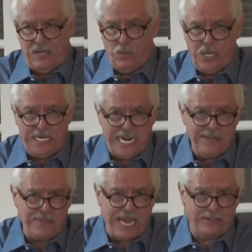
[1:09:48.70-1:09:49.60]
We
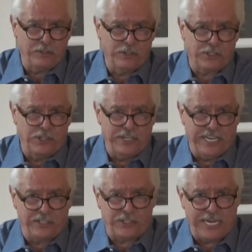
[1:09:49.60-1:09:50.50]
need that to a certain
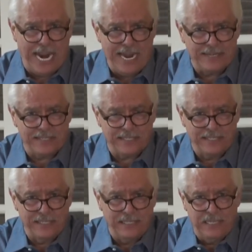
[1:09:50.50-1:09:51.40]
extent
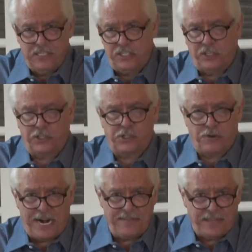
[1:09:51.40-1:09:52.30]
to
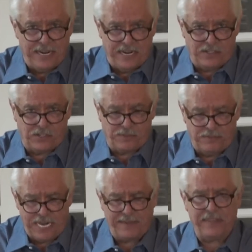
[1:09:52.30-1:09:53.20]
strengthen us.
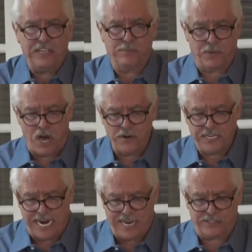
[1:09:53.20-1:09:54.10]
Like these
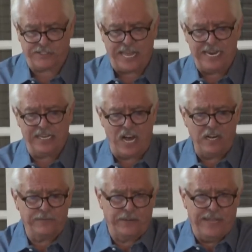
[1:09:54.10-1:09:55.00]
broadcasts, thank
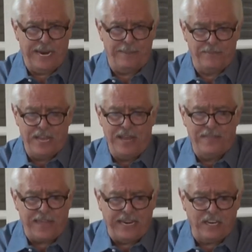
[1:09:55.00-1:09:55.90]
God for them.
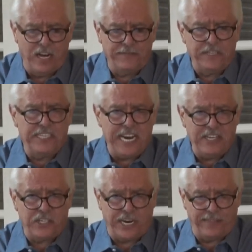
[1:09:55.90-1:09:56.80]
Thank God for
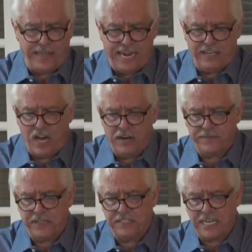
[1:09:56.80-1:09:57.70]
teaching. Thank God
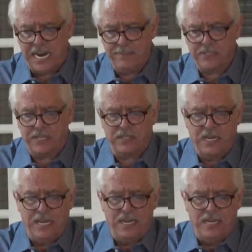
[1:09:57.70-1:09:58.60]
for the times that
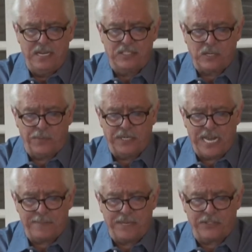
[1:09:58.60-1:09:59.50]
someone
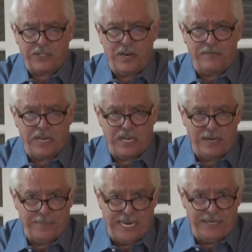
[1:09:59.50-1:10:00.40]
like myself can
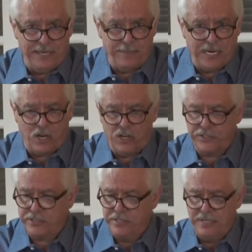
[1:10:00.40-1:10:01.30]
come in and
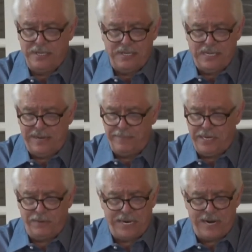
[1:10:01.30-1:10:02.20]
because I've been
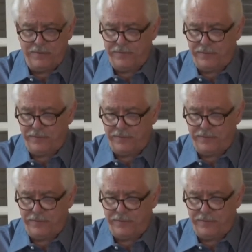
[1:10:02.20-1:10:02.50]
around